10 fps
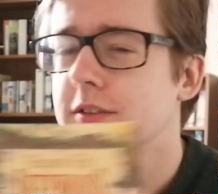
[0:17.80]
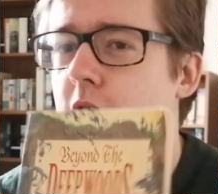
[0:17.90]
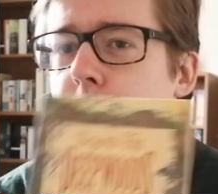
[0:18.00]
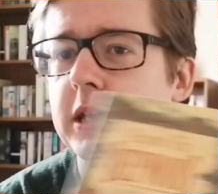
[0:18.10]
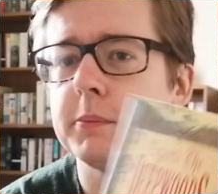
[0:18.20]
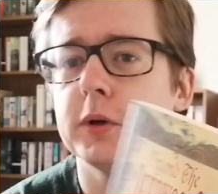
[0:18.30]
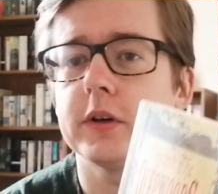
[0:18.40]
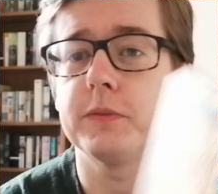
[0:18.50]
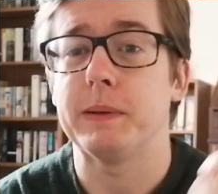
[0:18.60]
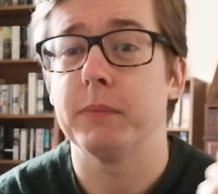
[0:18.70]
this copy of
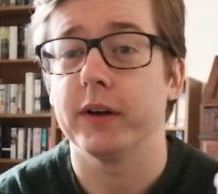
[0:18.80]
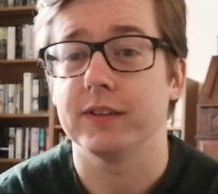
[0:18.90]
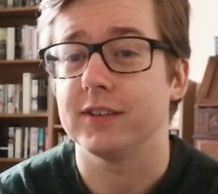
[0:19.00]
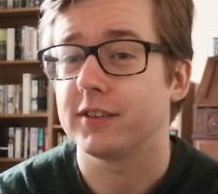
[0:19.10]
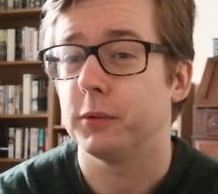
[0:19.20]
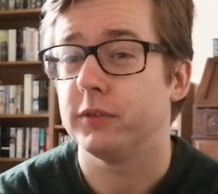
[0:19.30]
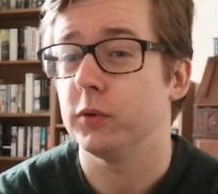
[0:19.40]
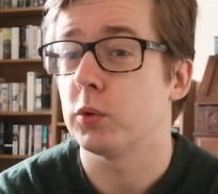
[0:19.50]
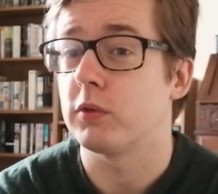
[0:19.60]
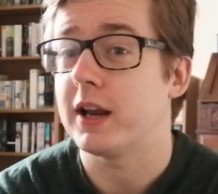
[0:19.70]
the book has been mine since
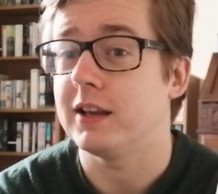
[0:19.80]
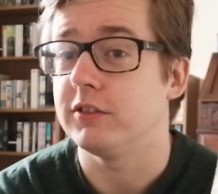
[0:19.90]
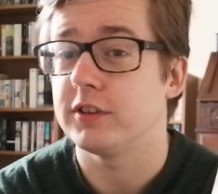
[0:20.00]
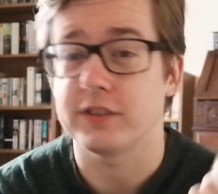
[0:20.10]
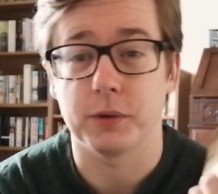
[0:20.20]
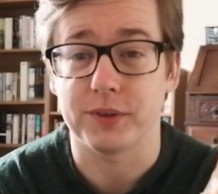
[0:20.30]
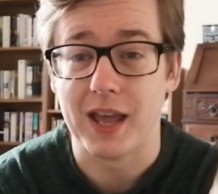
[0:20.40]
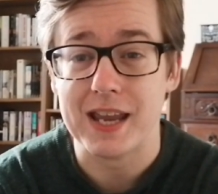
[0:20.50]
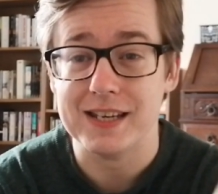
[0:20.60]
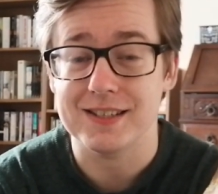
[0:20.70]
I was your age, since
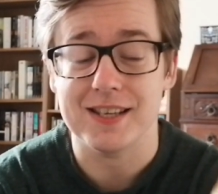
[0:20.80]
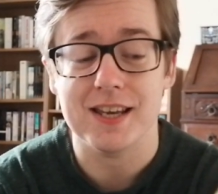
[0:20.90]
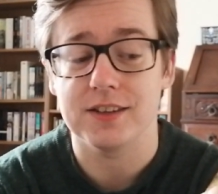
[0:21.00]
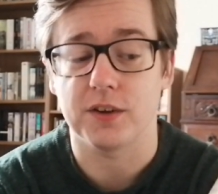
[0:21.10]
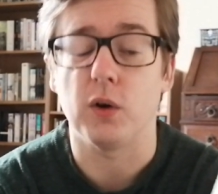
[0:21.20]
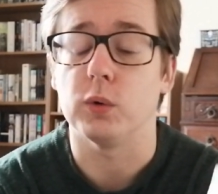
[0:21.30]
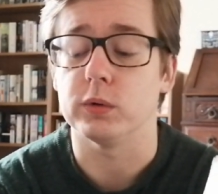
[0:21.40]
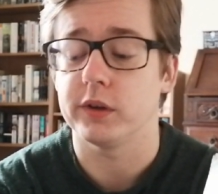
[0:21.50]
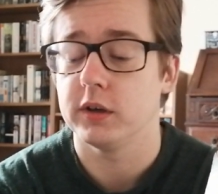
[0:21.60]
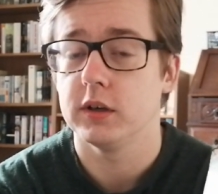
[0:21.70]
I was 8 years
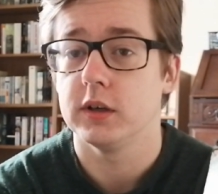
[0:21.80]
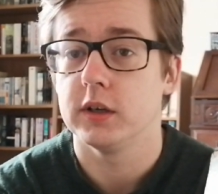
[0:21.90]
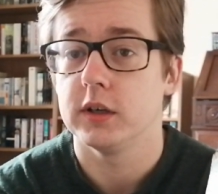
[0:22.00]
old.